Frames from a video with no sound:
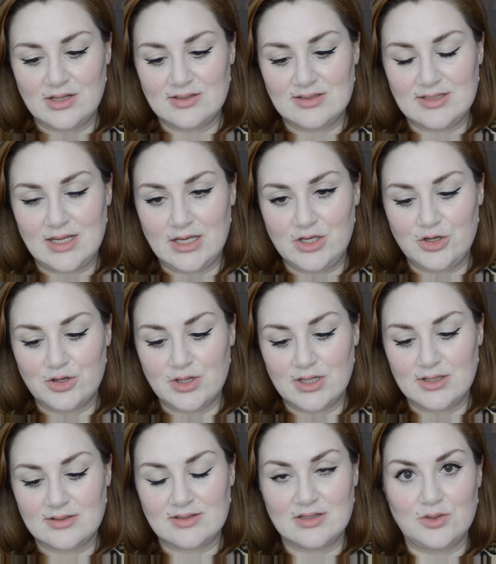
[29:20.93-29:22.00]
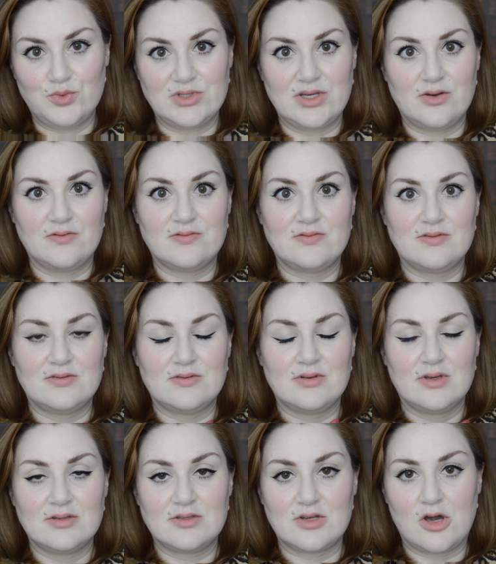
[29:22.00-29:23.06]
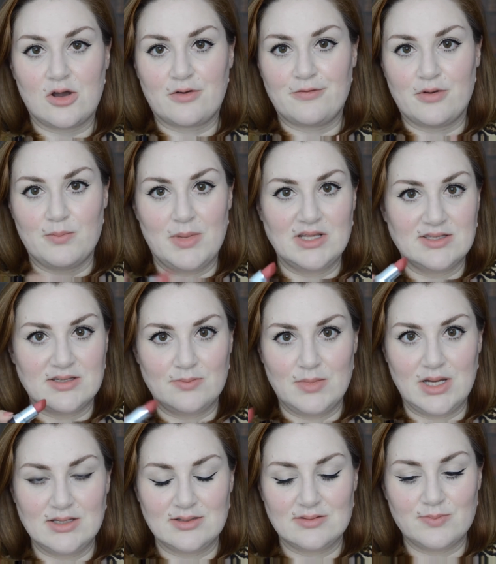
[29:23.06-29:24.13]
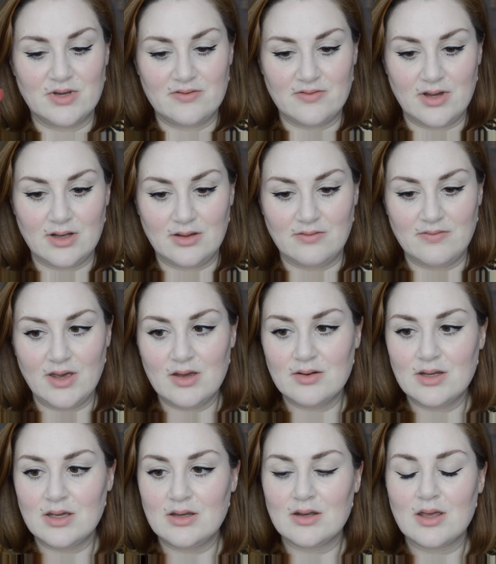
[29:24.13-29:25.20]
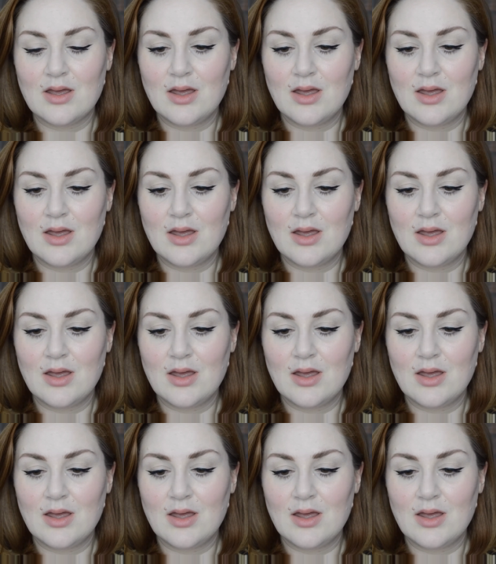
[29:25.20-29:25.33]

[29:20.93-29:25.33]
Stay Curious, and it was out of stock for months and months, but finally found it